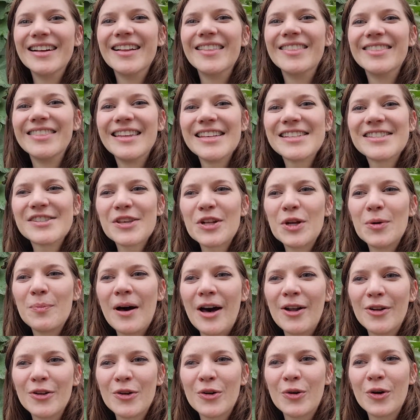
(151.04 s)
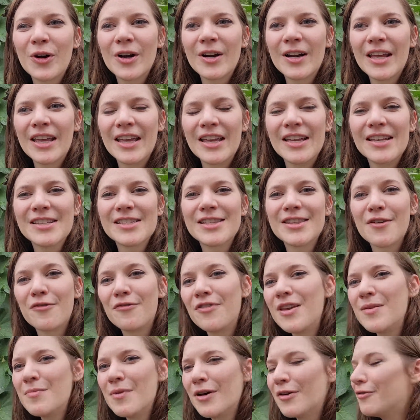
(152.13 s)
This little bottle gourd is the
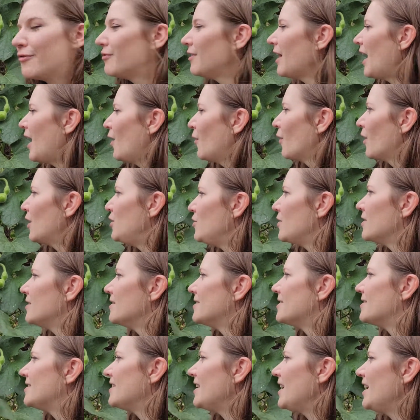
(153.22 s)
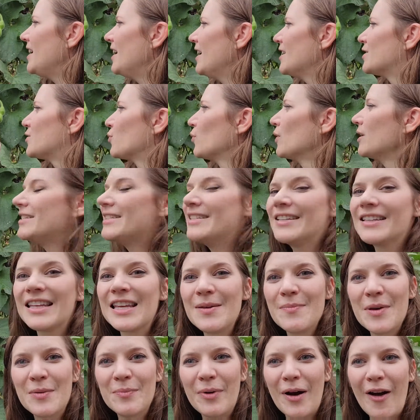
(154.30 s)
female flower, and you can see it's recently
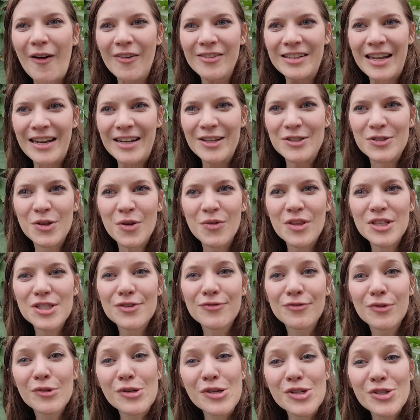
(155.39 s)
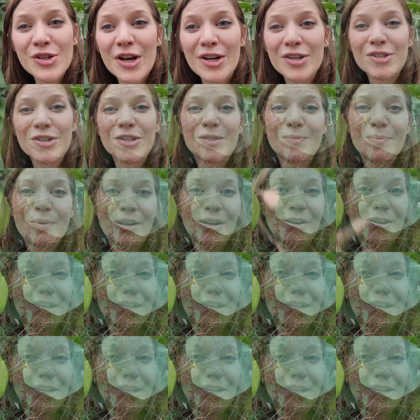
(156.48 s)
been pollinated. So this fruit structure has been on